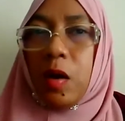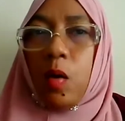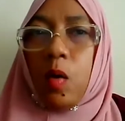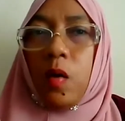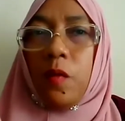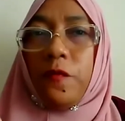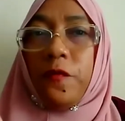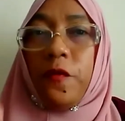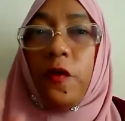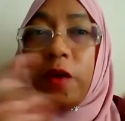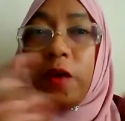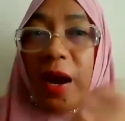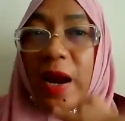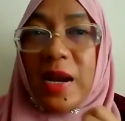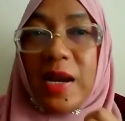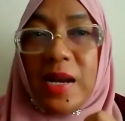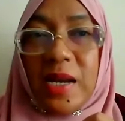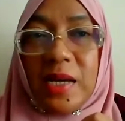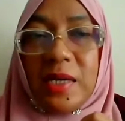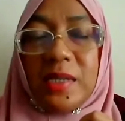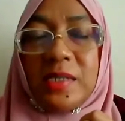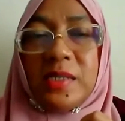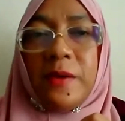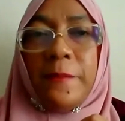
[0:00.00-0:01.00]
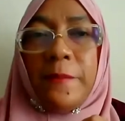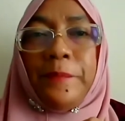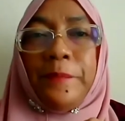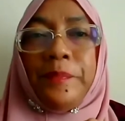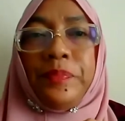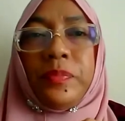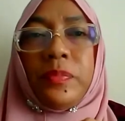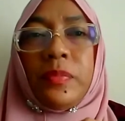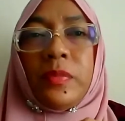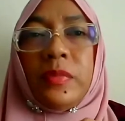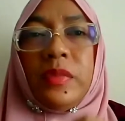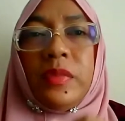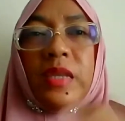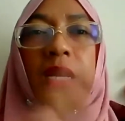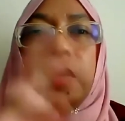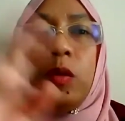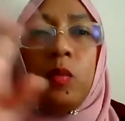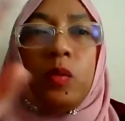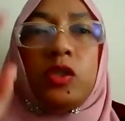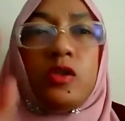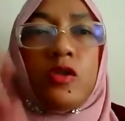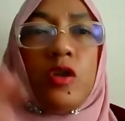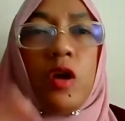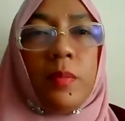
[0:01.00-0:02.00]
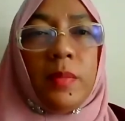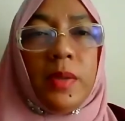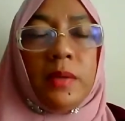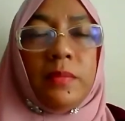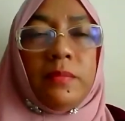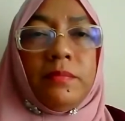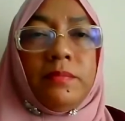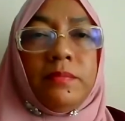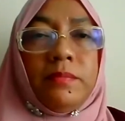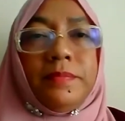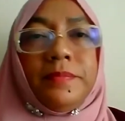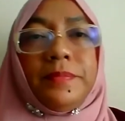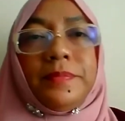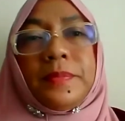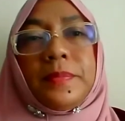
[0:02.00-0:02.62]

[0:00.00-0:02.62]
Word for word: or foreigners, then it will stop them.